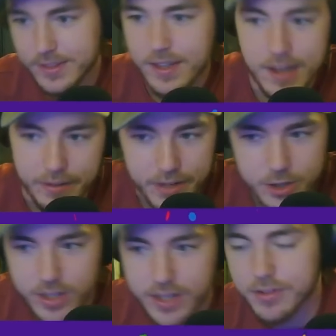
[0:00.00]

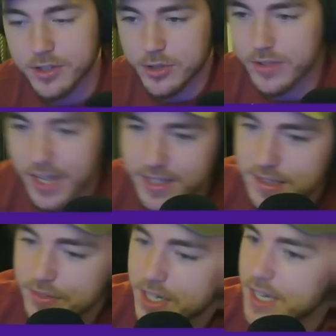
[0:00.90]
AVNJOfficial
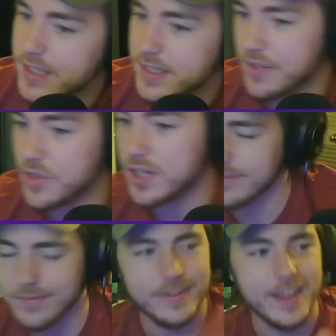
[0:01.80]
9797.
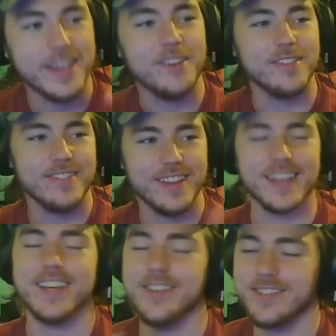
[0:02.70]
Thank you.
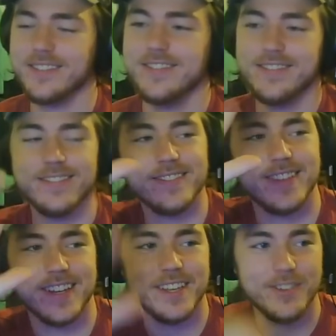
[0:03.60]
Thank you.
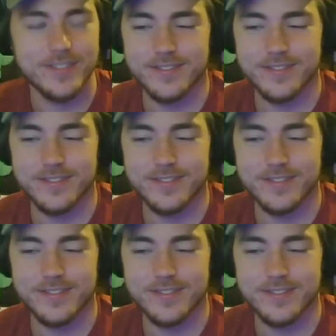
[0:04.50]
Thank you.